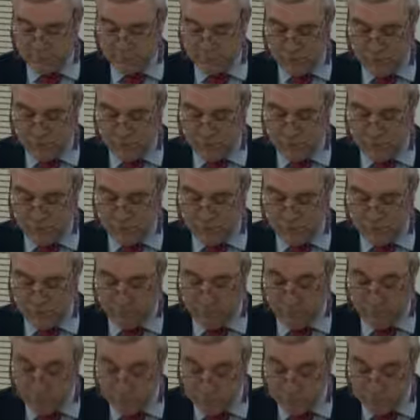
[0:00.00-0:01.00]
the
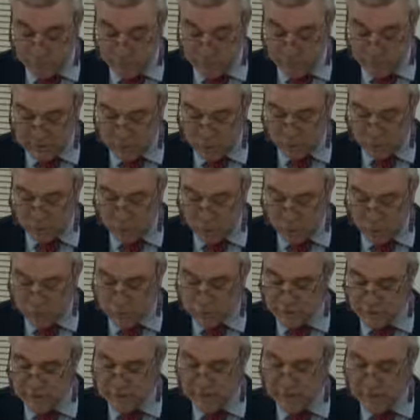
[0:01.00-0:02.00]
prospect of
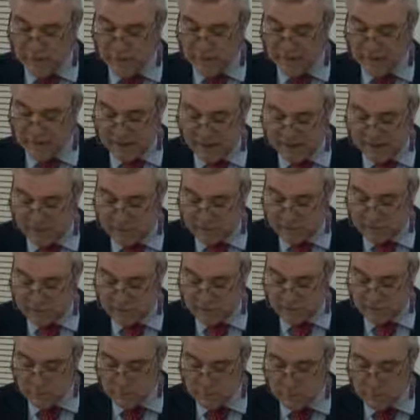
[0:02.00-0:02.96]
hosting the Island Games,